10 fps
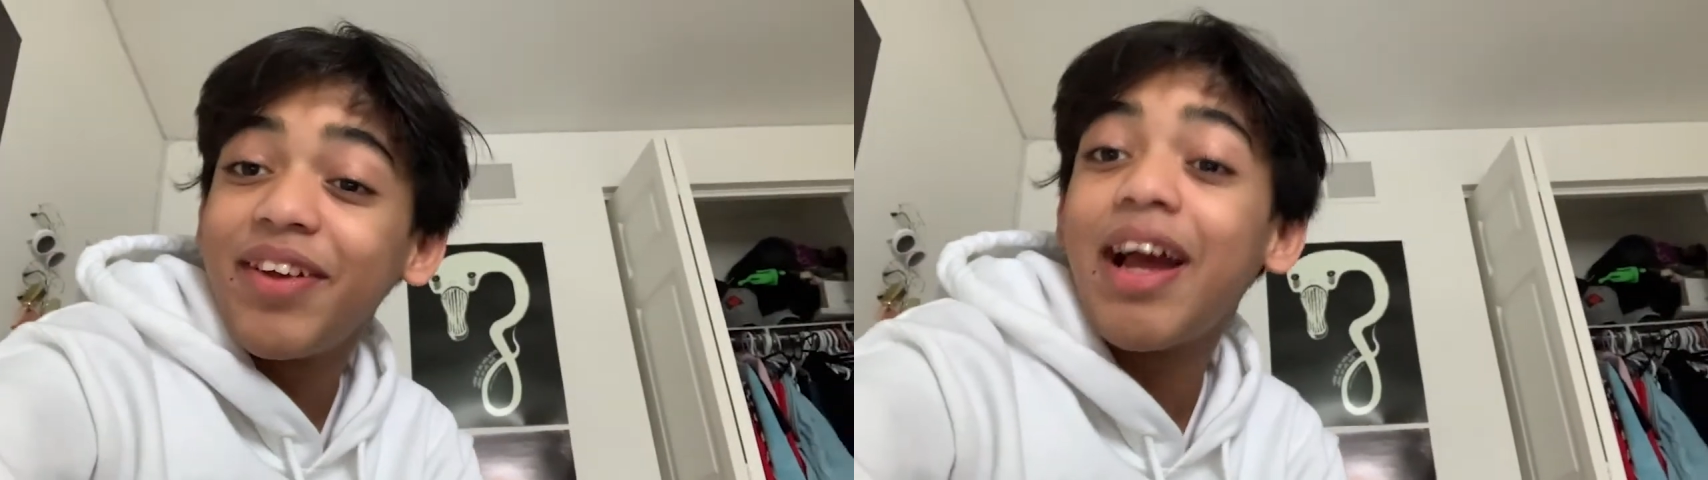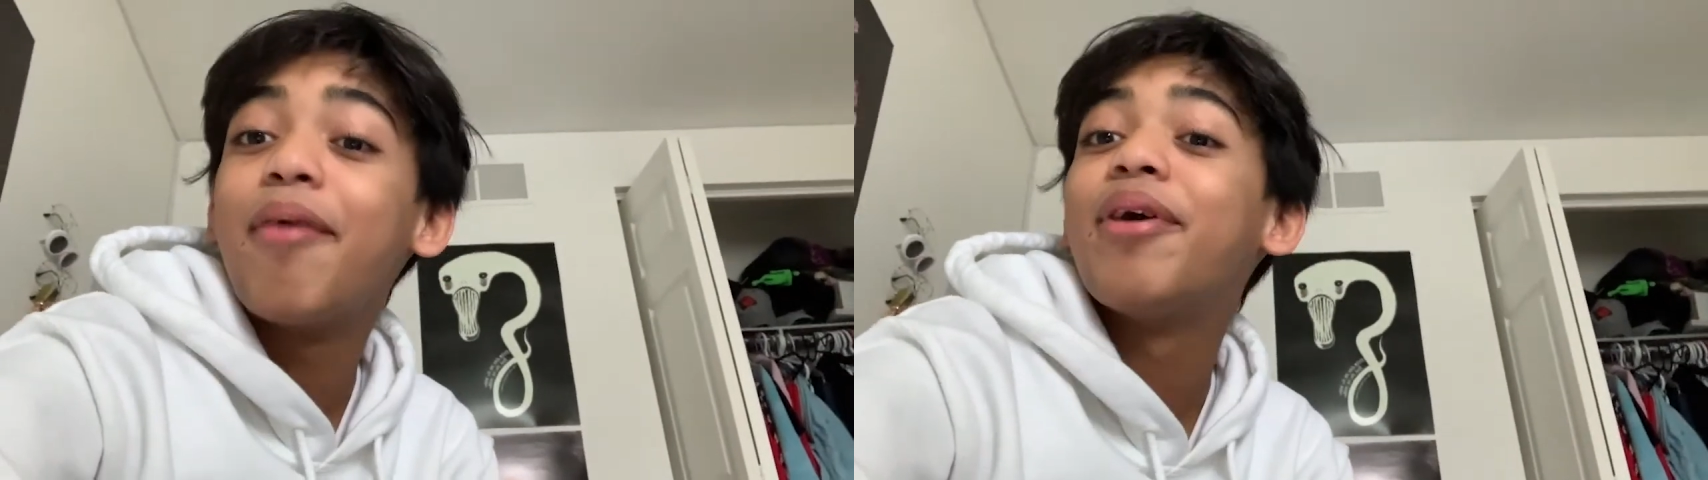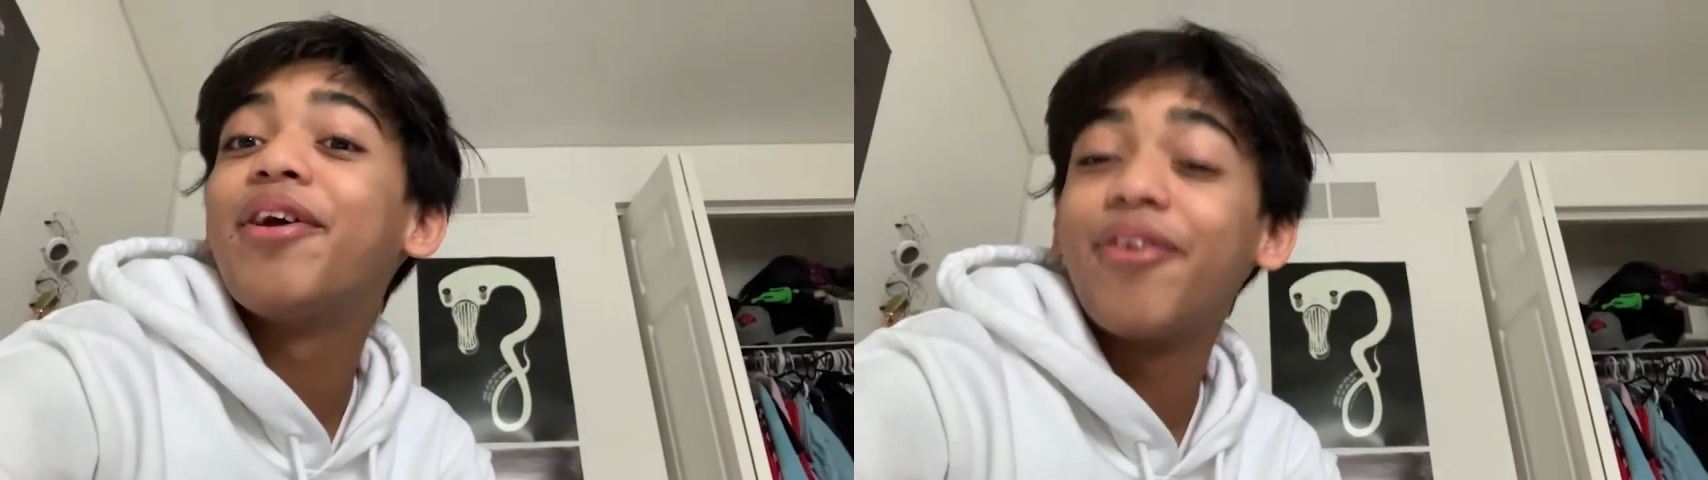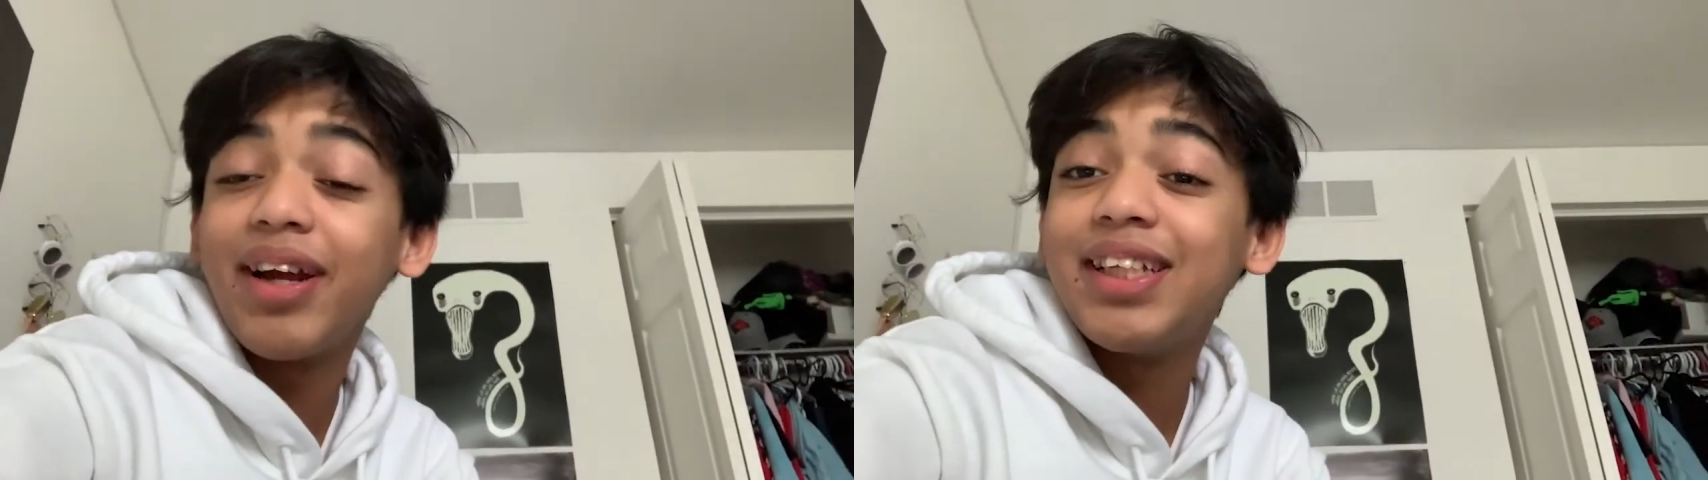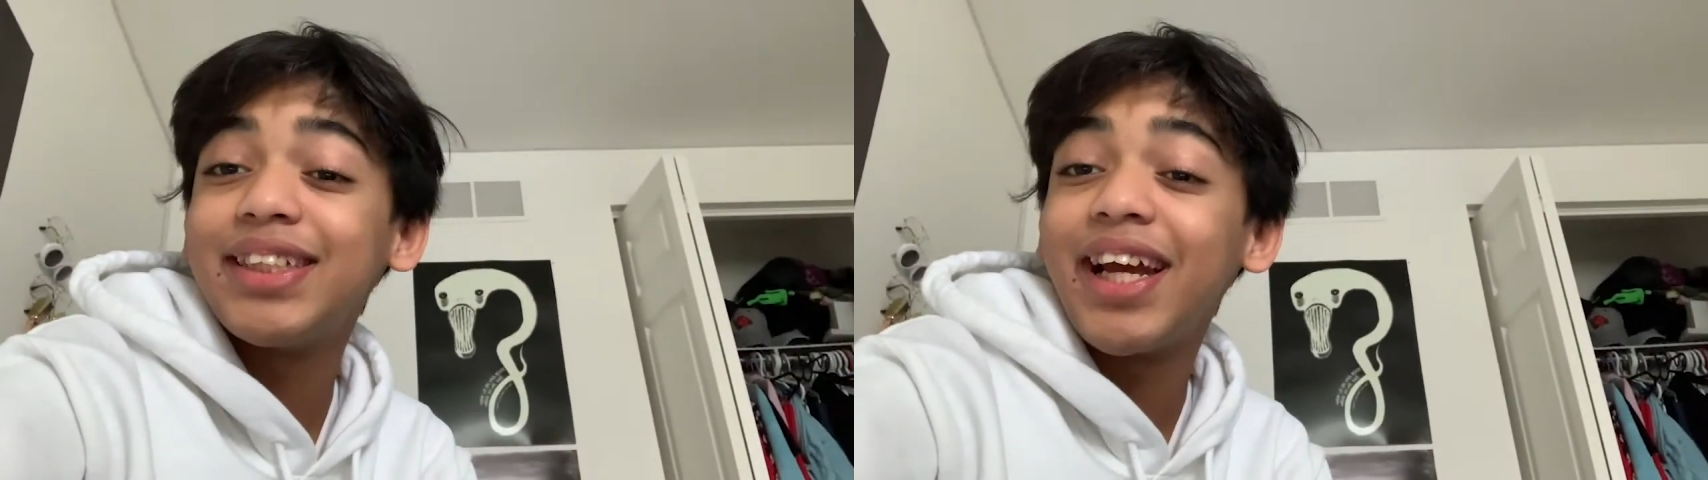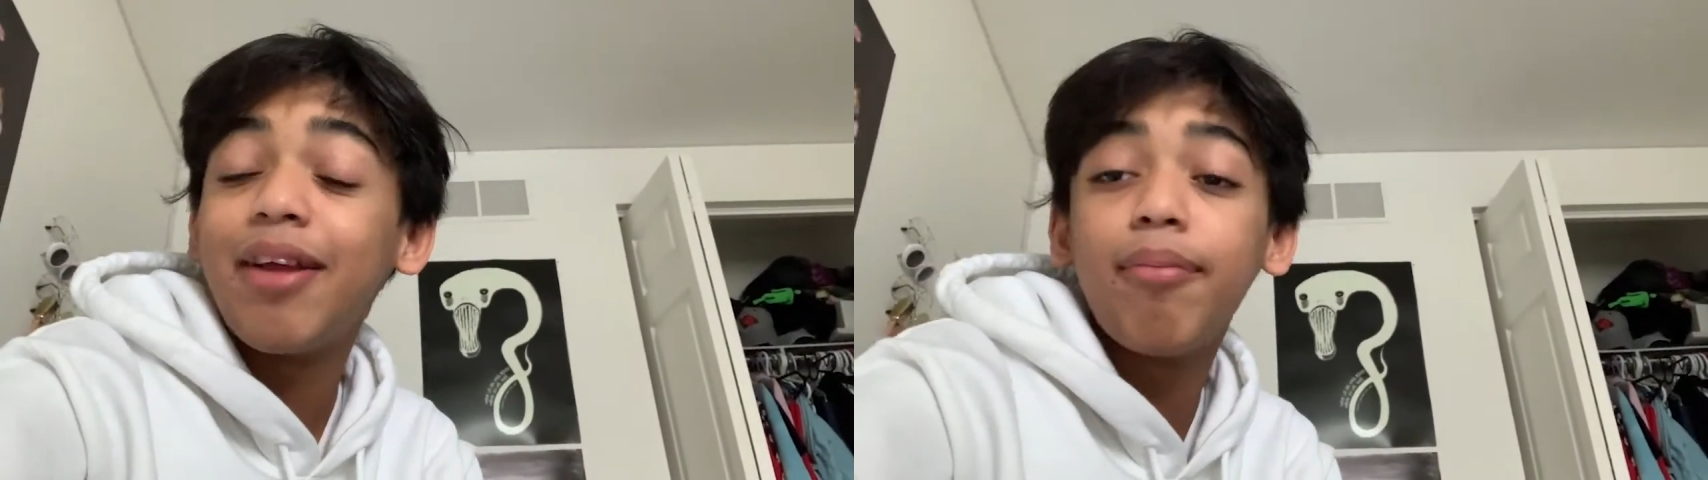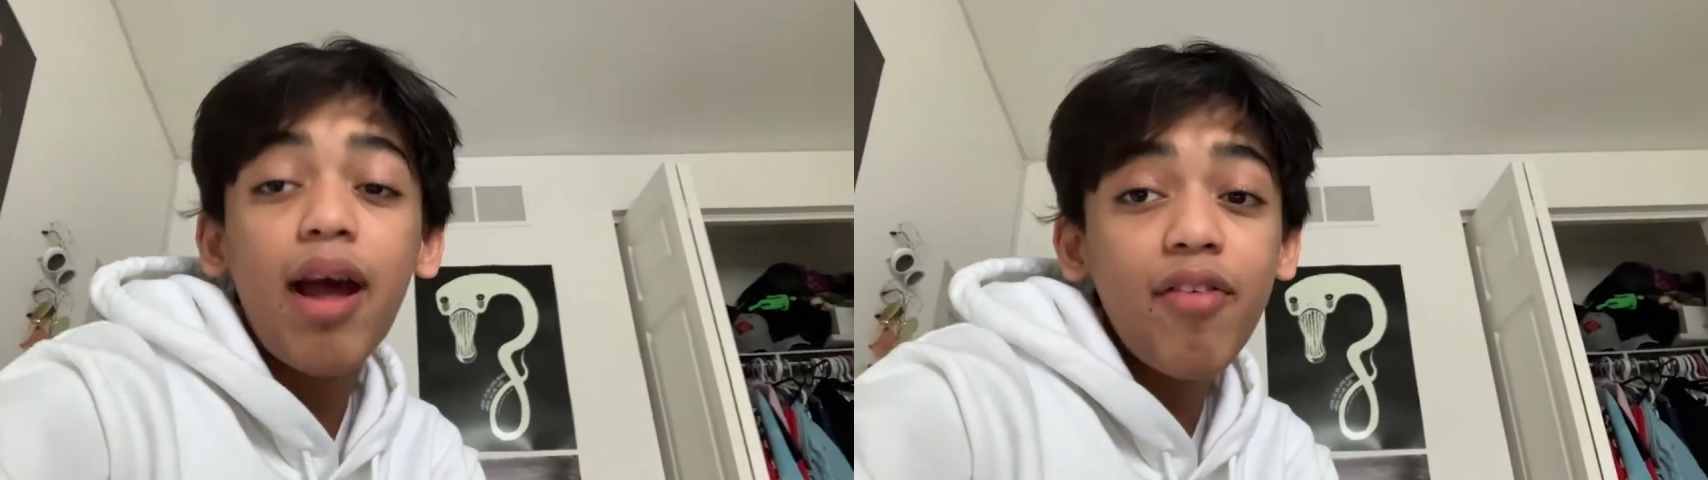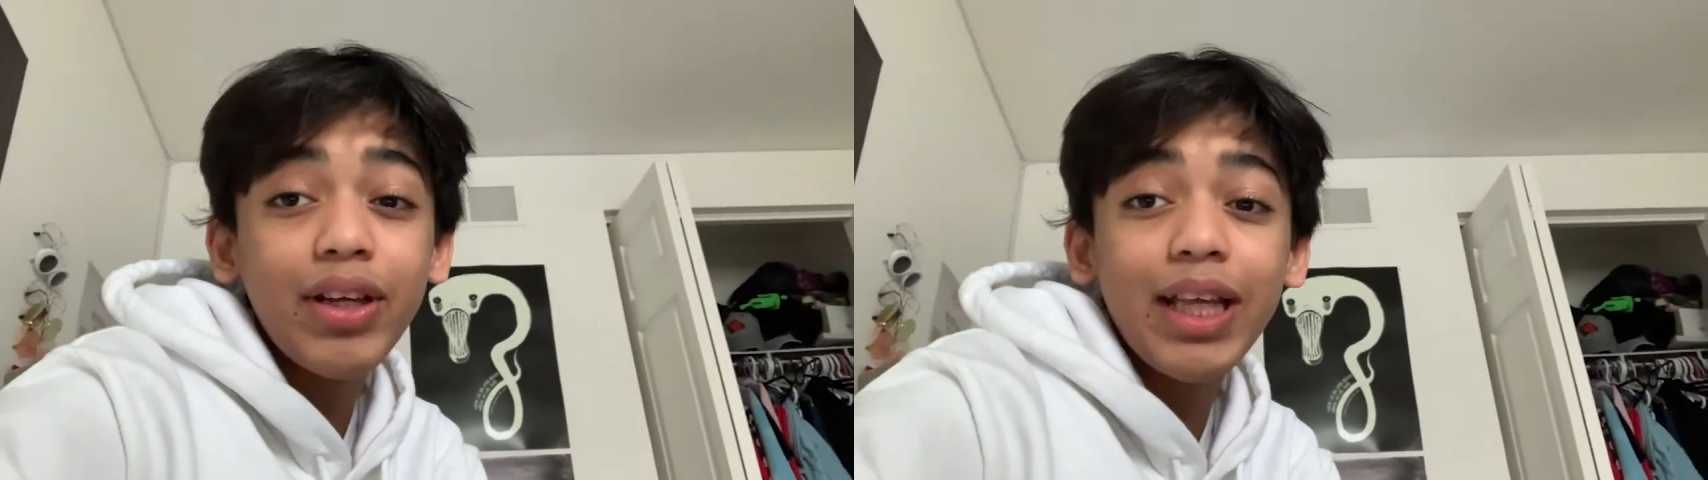I'm in grade 10, and my
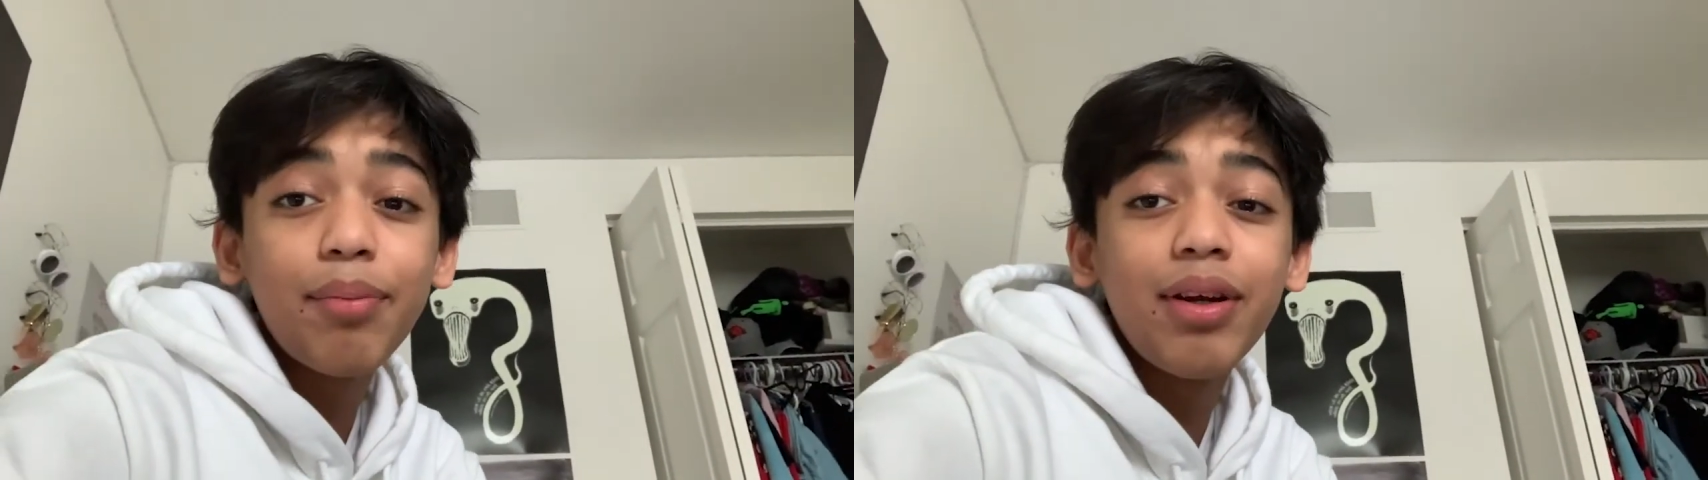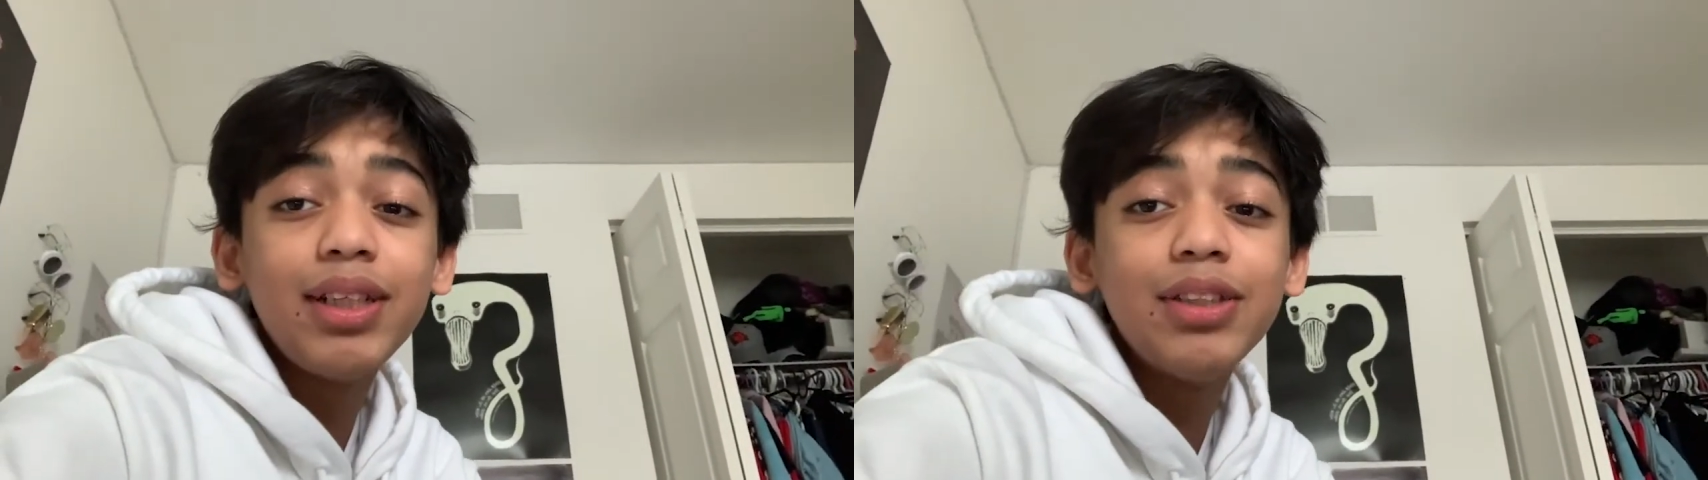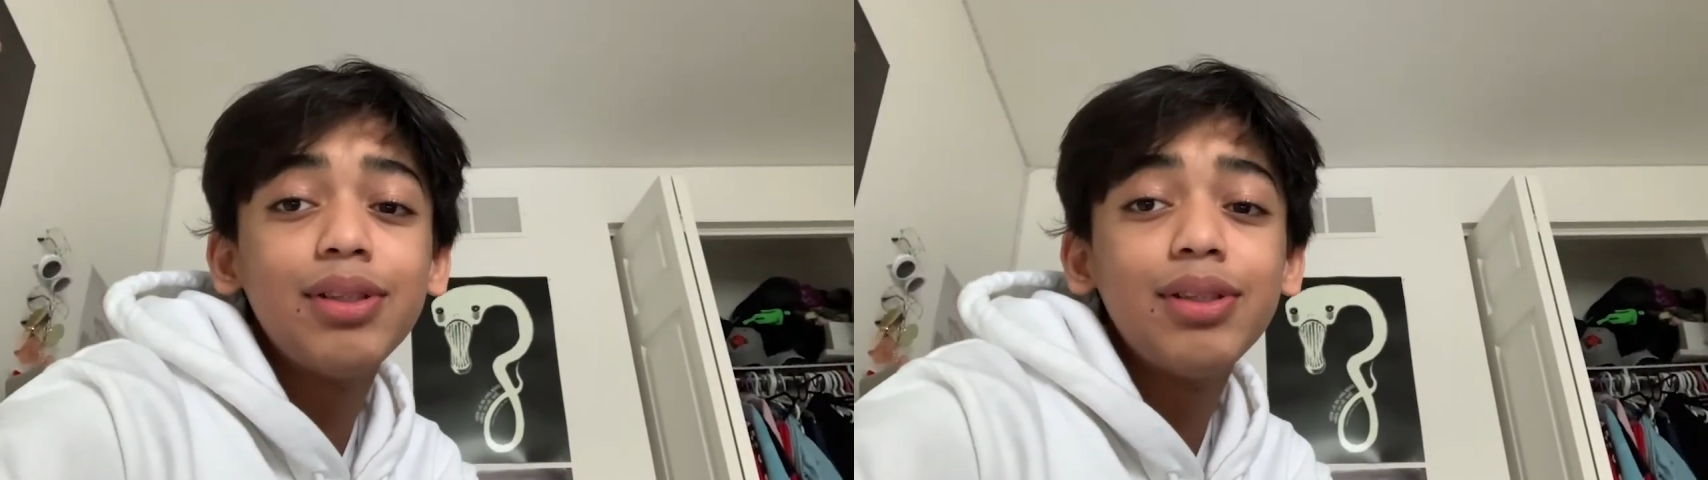favorite thing about Eastwood